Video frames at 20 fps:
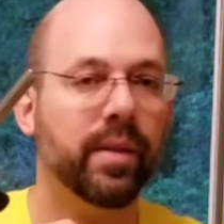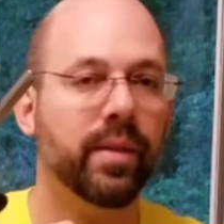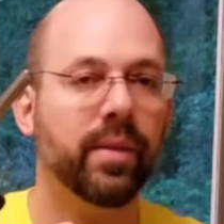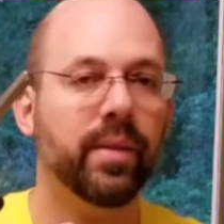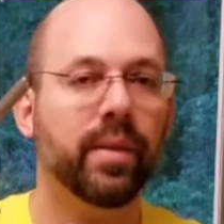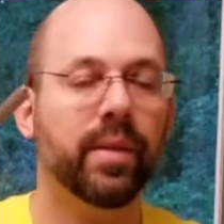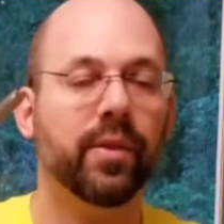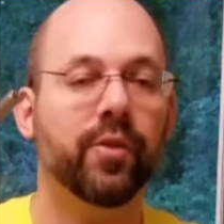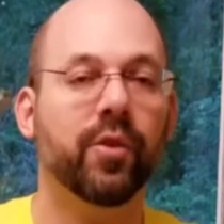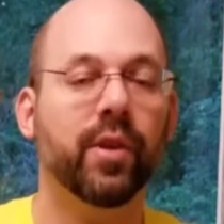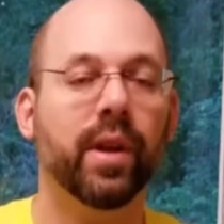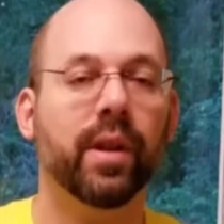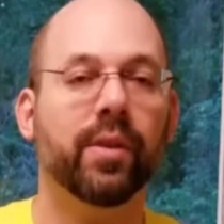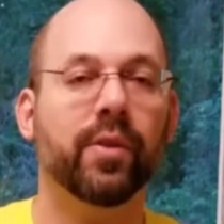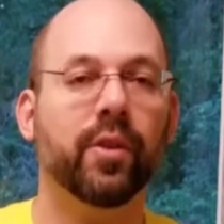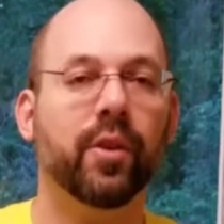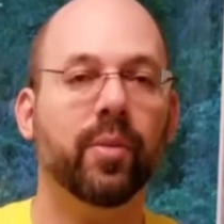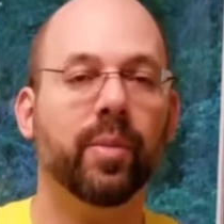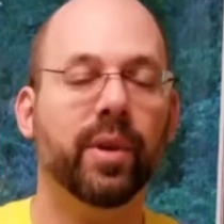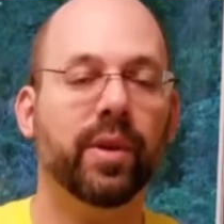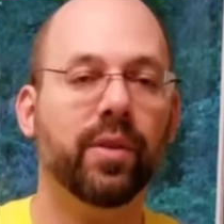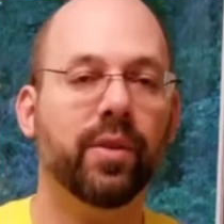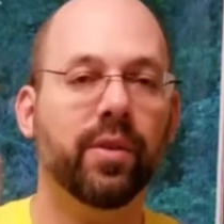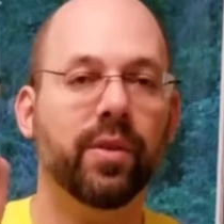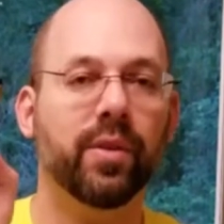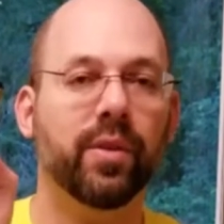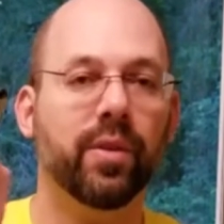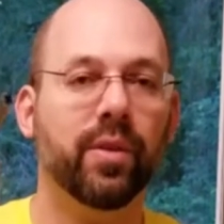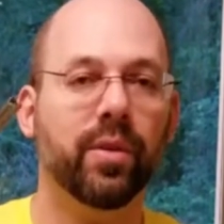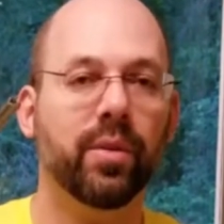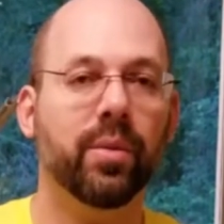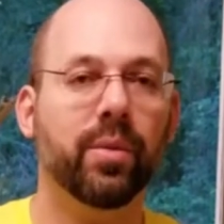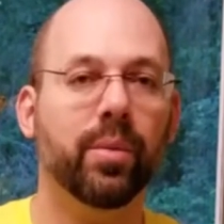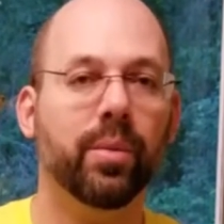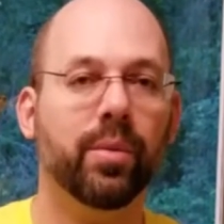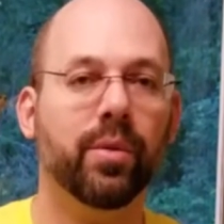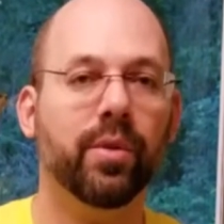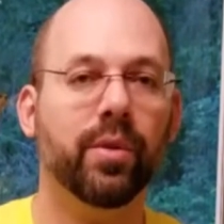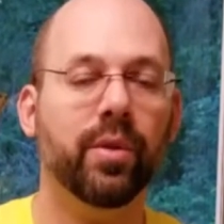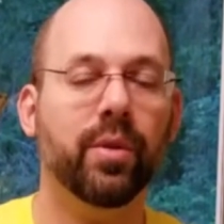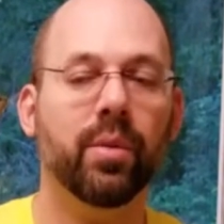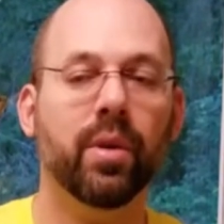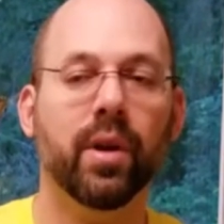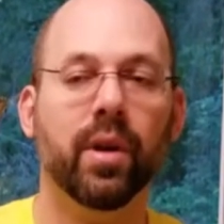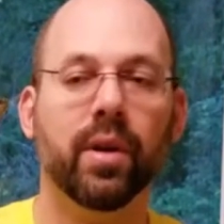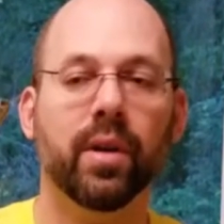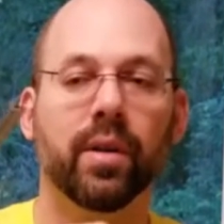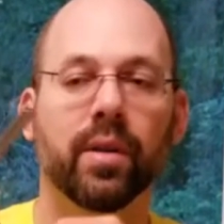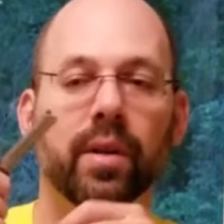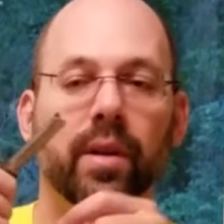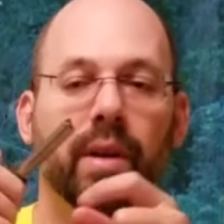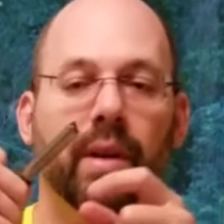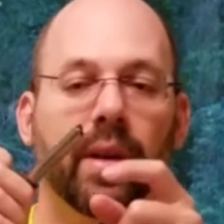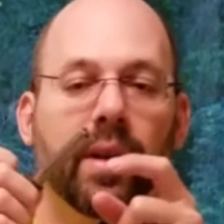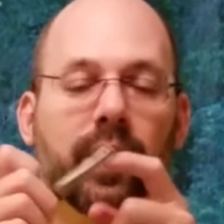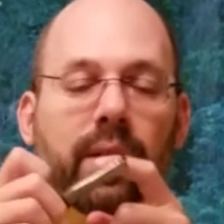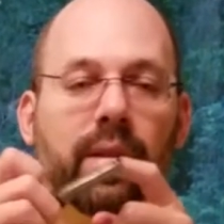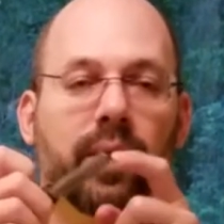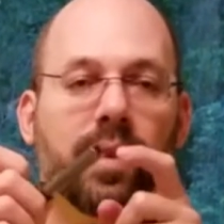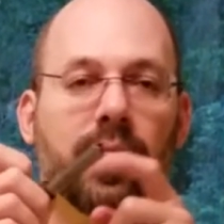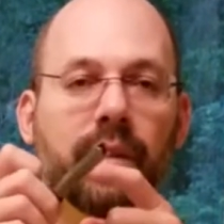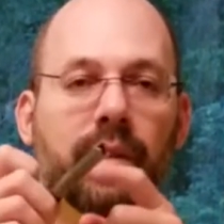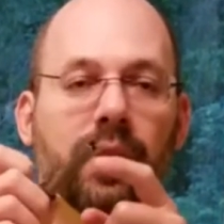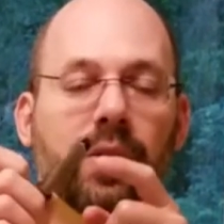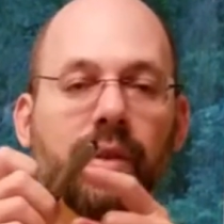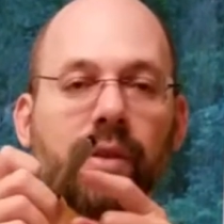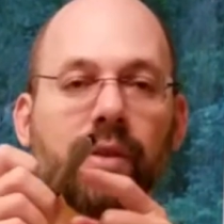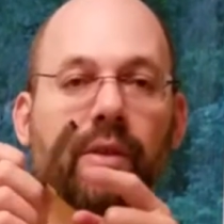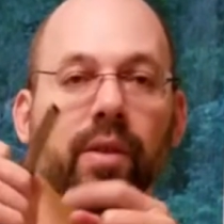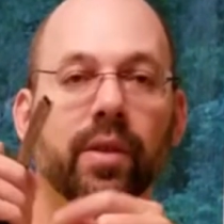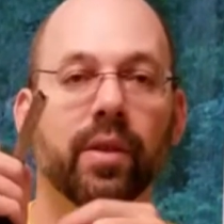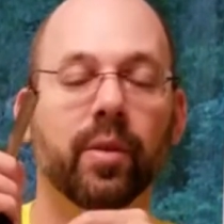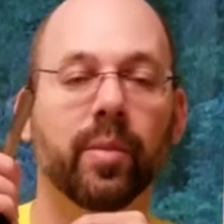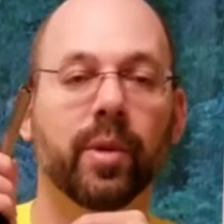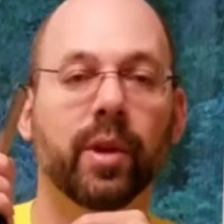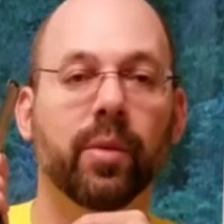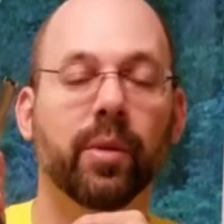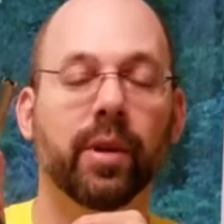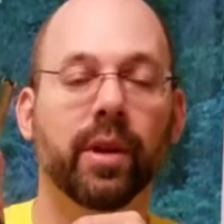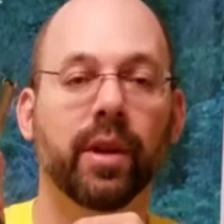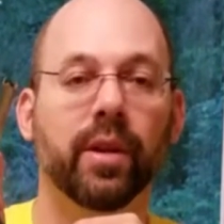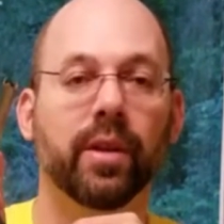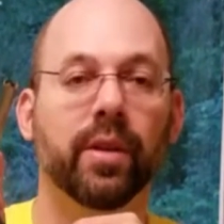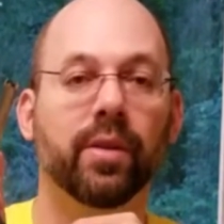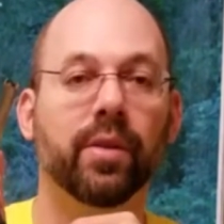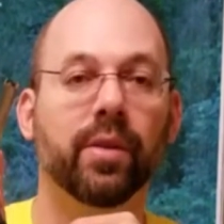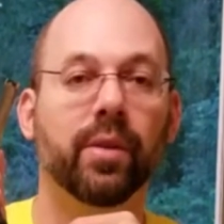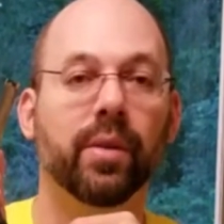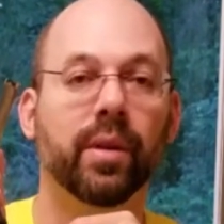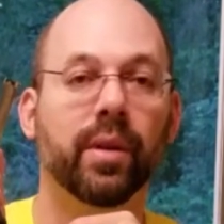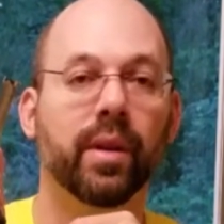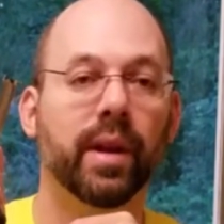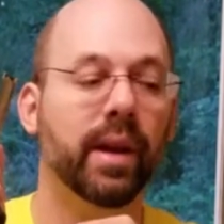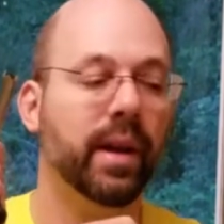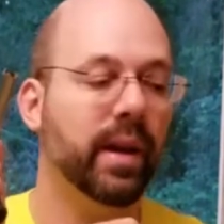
the shell is going to be too hard, and this isn't going to be able to get into it.